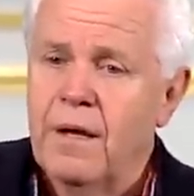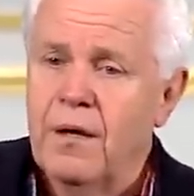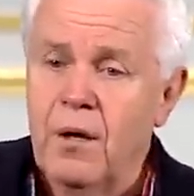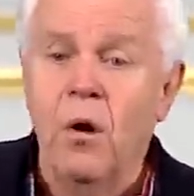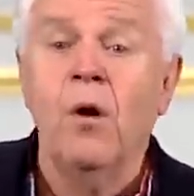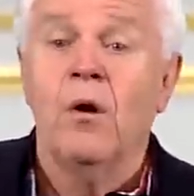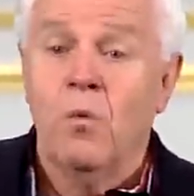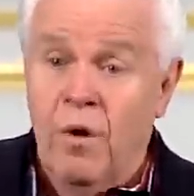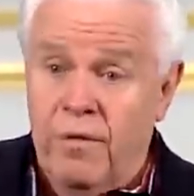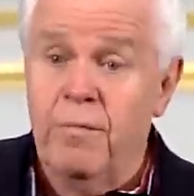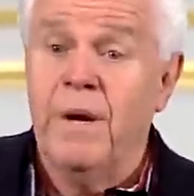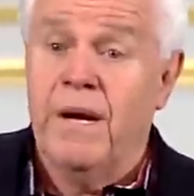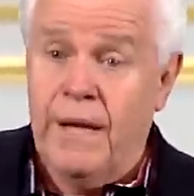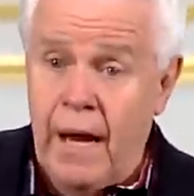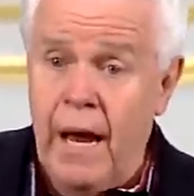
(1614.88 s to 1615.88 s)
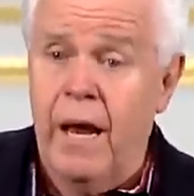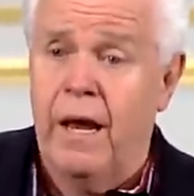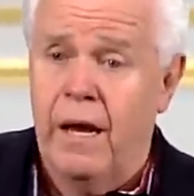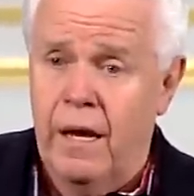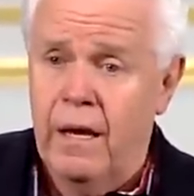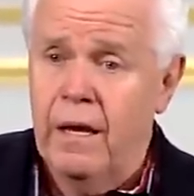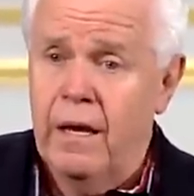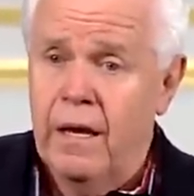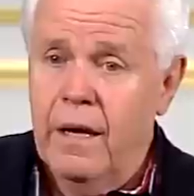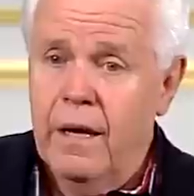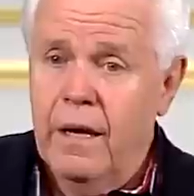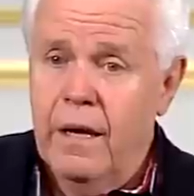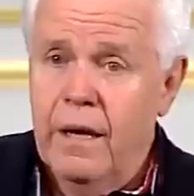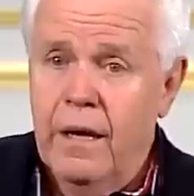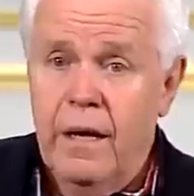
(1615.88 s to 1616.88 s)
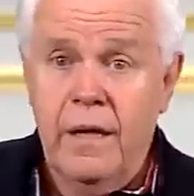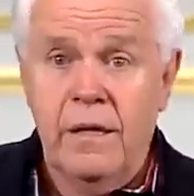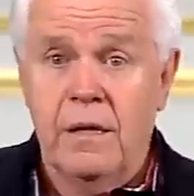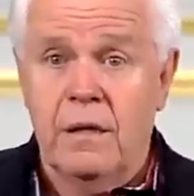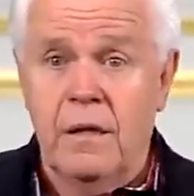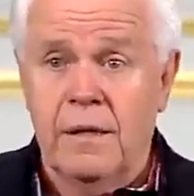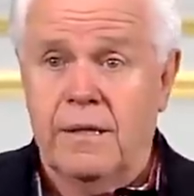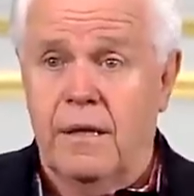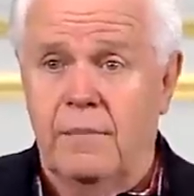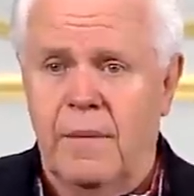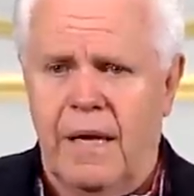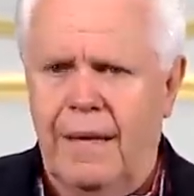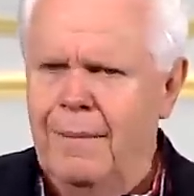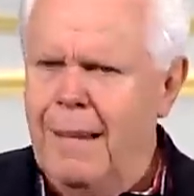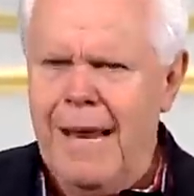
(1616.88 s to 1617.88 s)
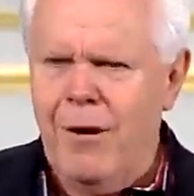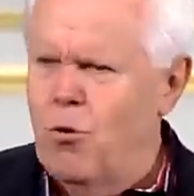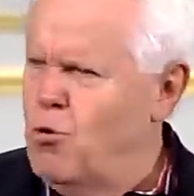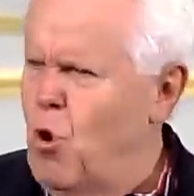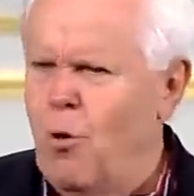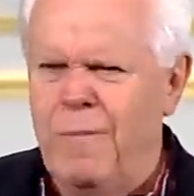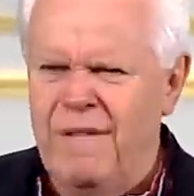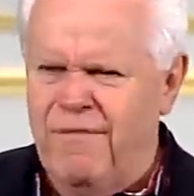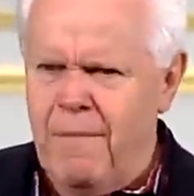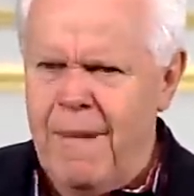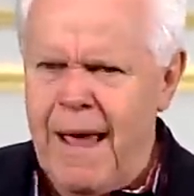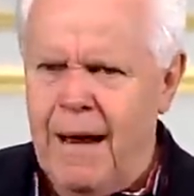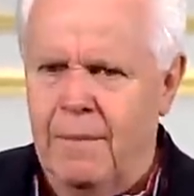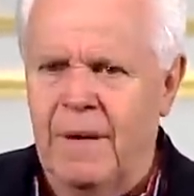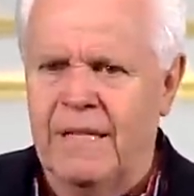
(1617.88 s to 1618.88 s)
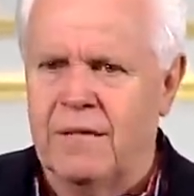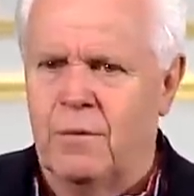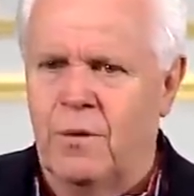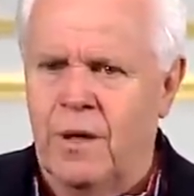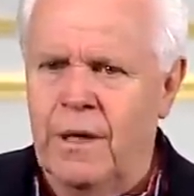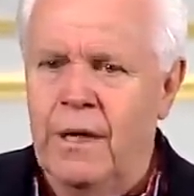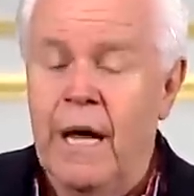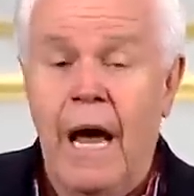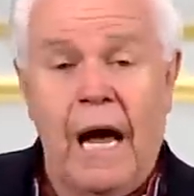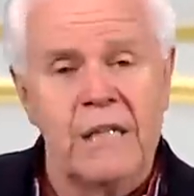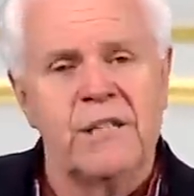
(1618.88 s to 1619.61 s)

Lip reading: You're going to work for me today. He just looked at me. You man don't know me from Adam. He said, what?